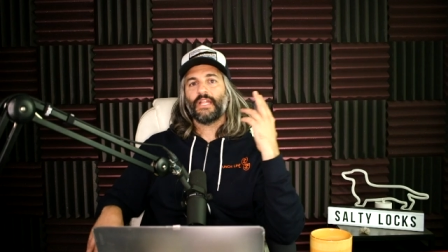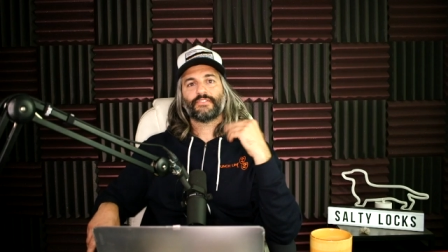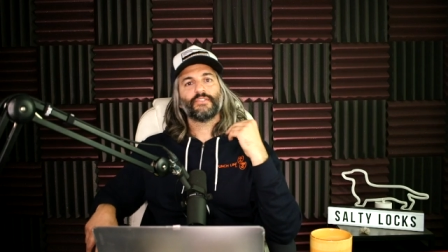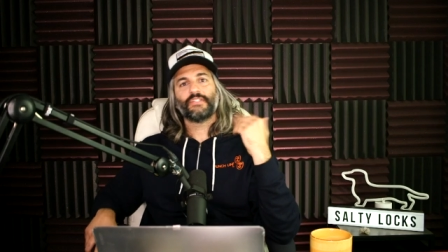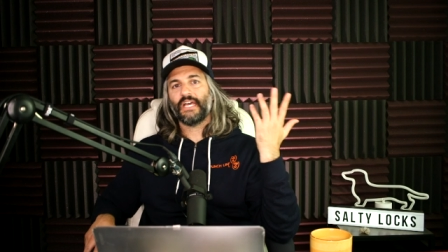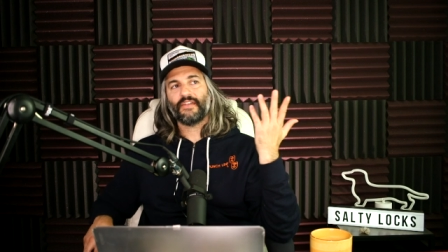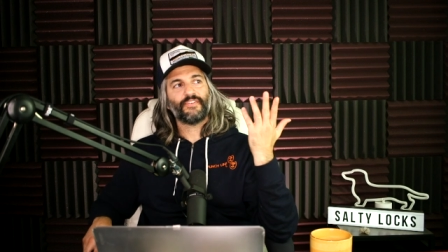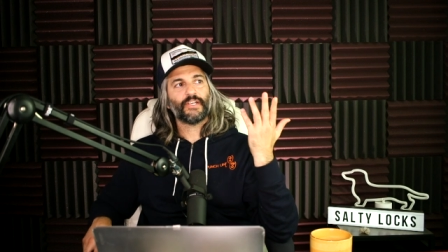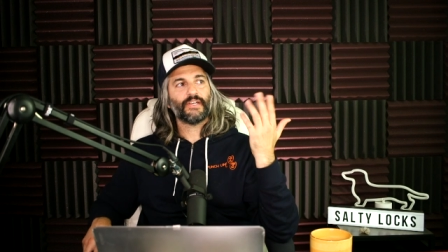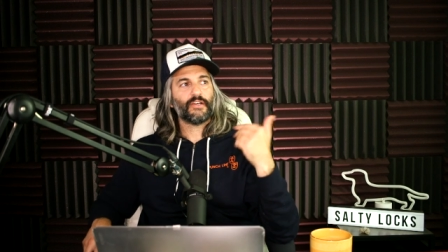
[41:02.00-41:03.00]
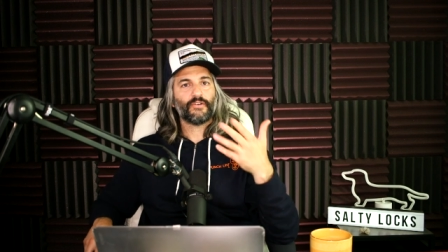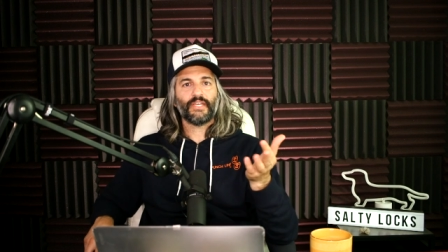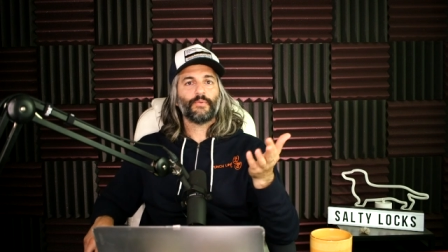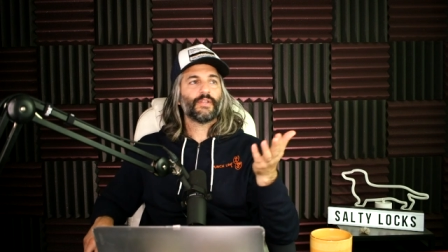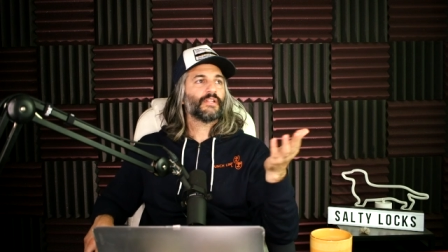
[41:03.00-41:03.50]
like, dude, you got to figure it out. Go
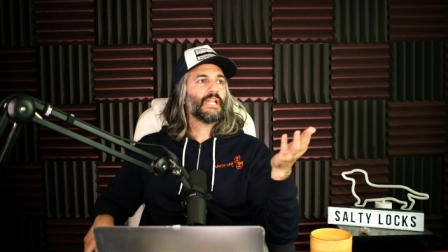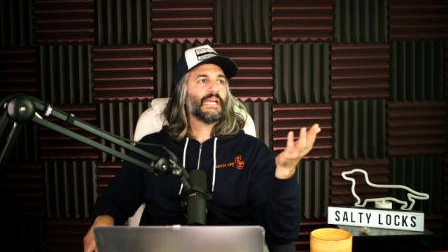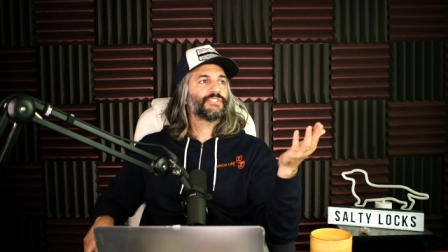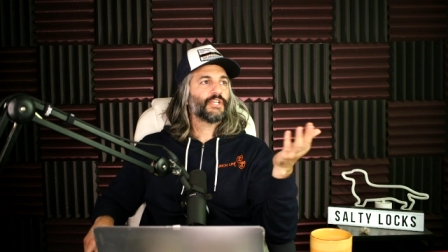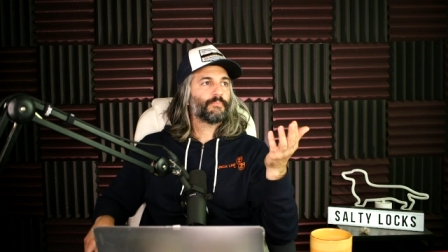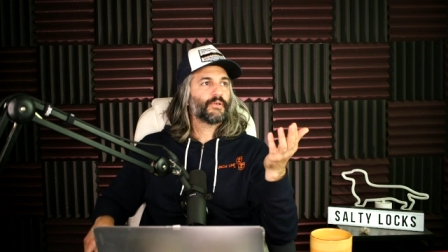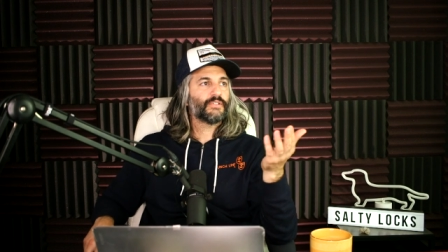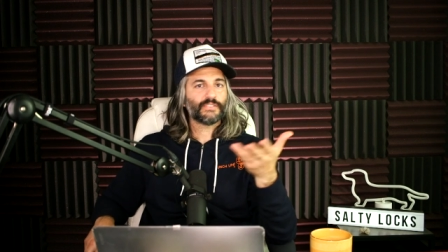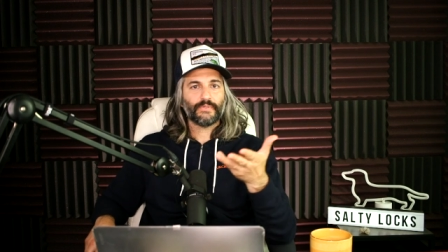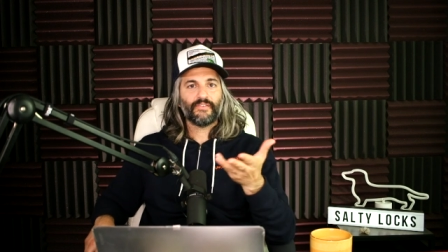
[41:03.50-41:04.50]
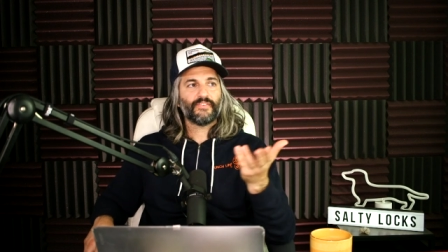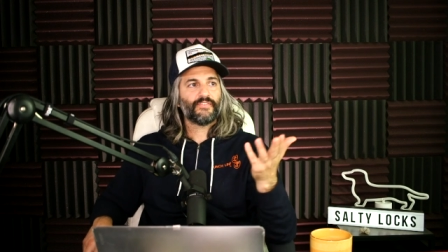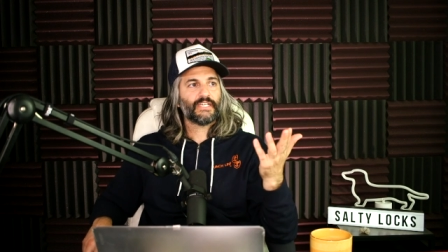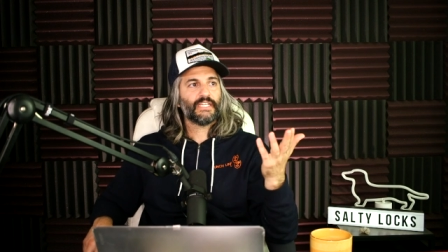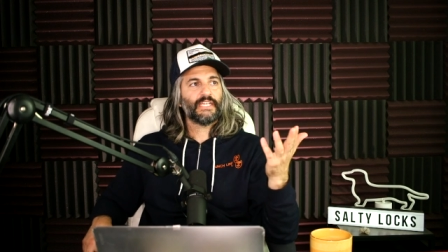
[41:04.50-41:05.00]
get one of the line jumpers or whatever the
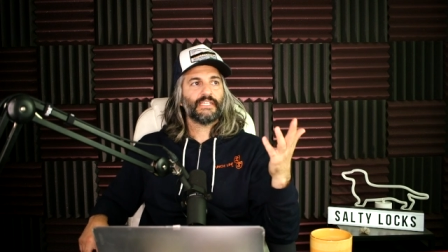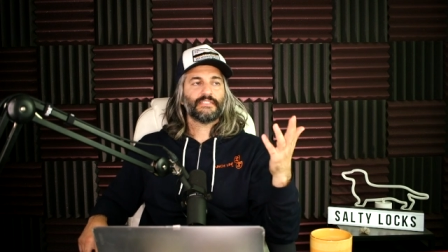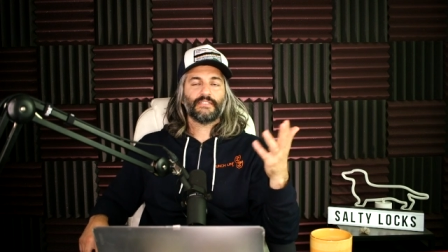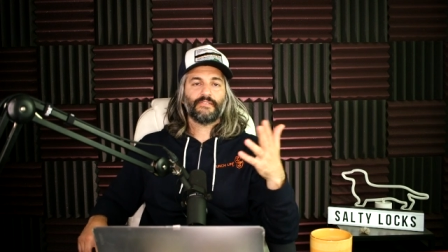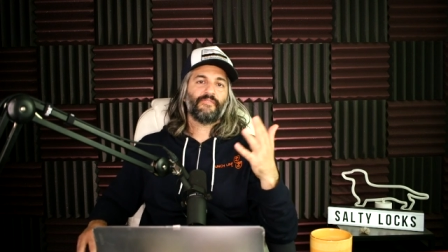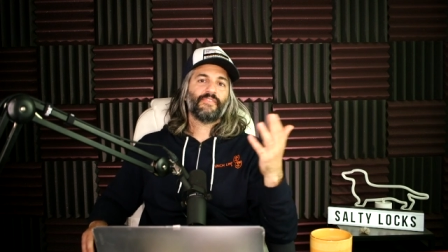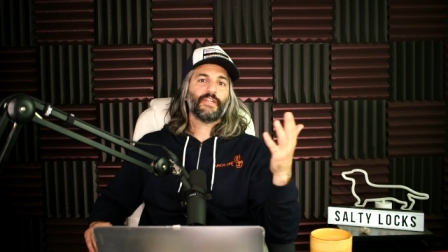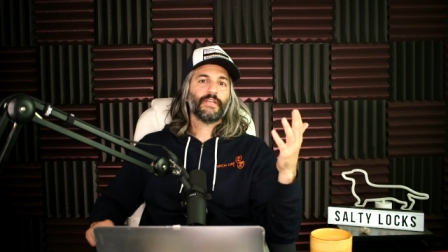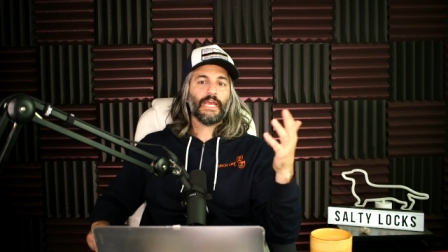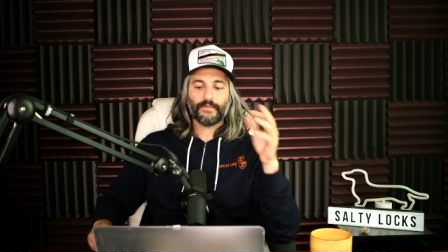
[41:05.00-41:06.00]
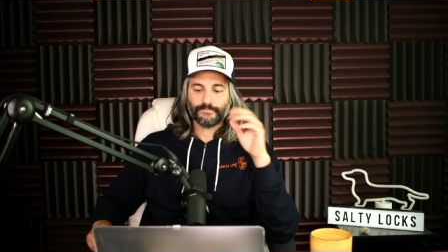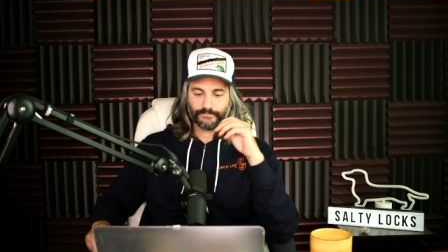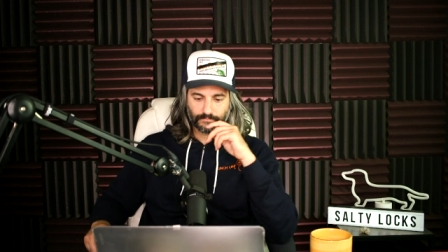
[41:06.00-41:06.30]
fuck it is and figure it out.